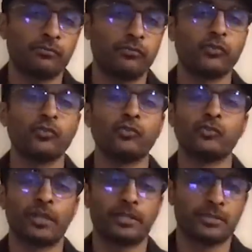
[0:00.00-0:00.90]

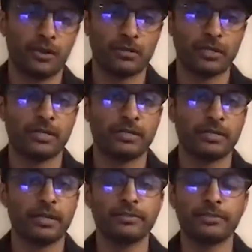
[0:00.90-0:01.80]
food and so on, right?
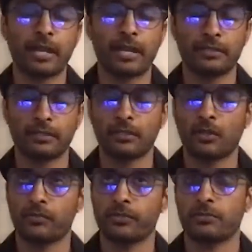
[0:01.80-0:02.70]
Even then, a
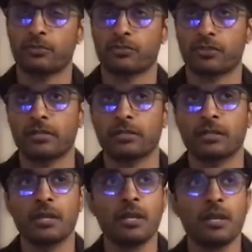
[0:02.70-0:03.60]
lot of it was shut.